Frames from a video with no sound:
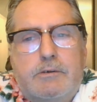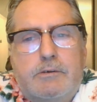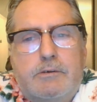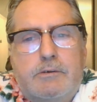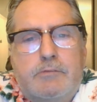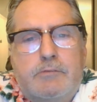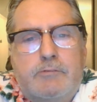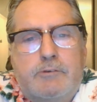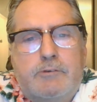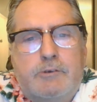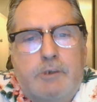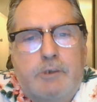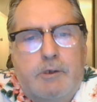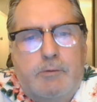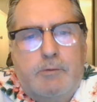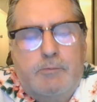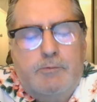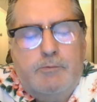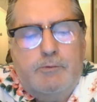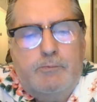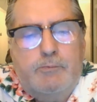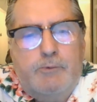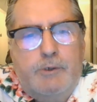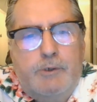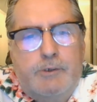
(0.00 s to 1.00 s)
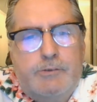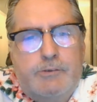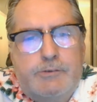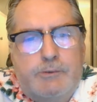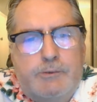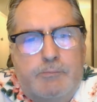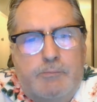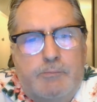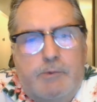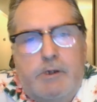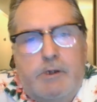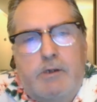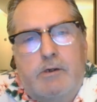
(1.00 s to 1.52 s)
If you read
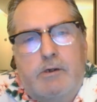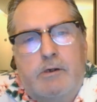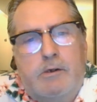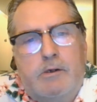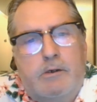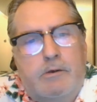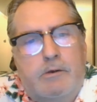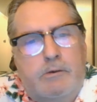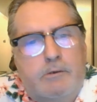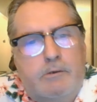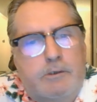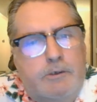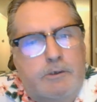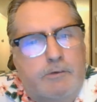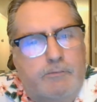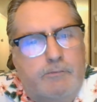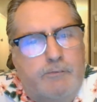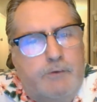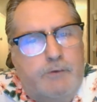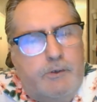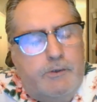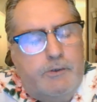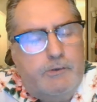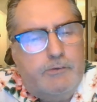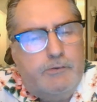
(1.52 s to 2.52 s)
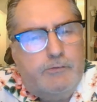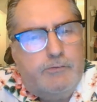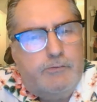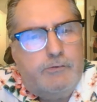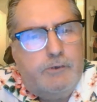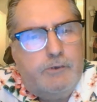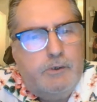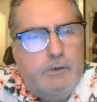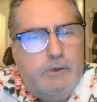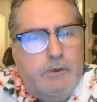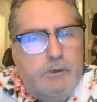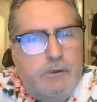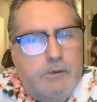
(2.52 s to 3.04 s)
some of my earlier videos,
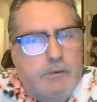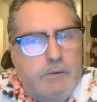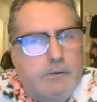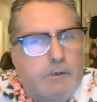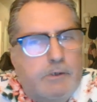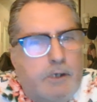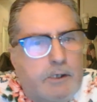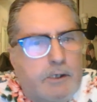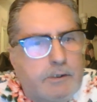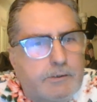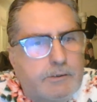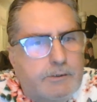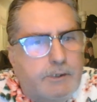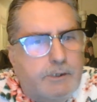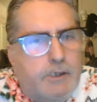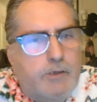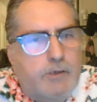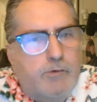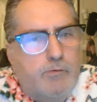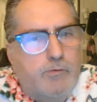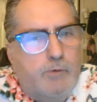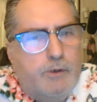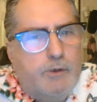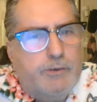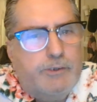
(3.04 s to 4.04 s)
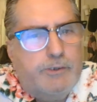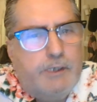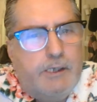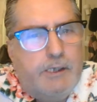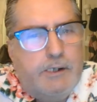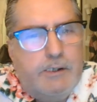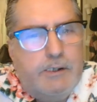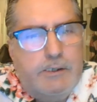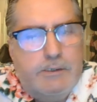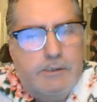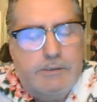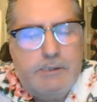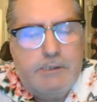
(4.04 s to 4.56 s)
I can tell you what that
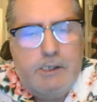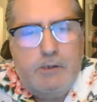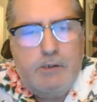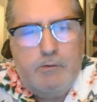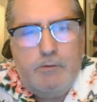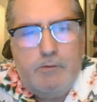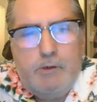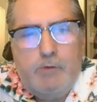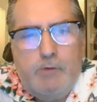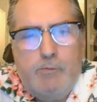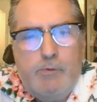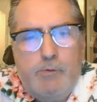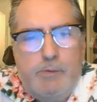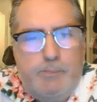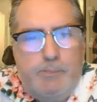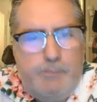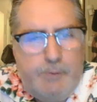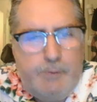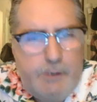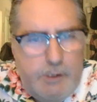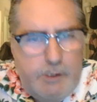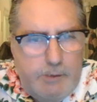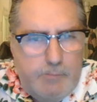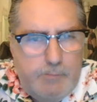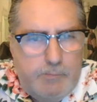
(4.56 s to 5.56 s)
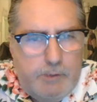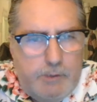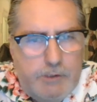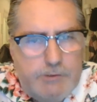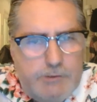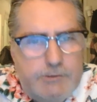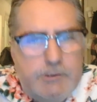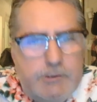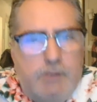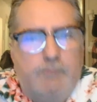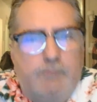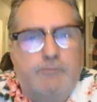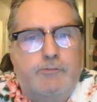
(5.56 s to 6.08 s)
is. I don't want to repeat
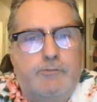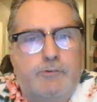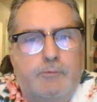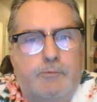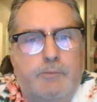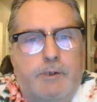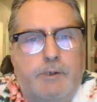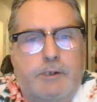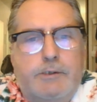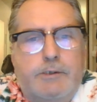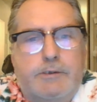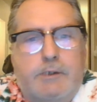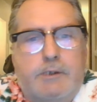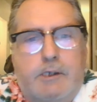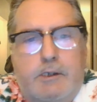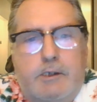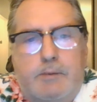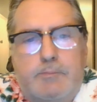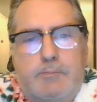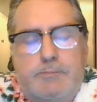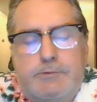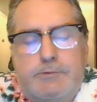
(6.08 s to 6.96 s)
myself too many times.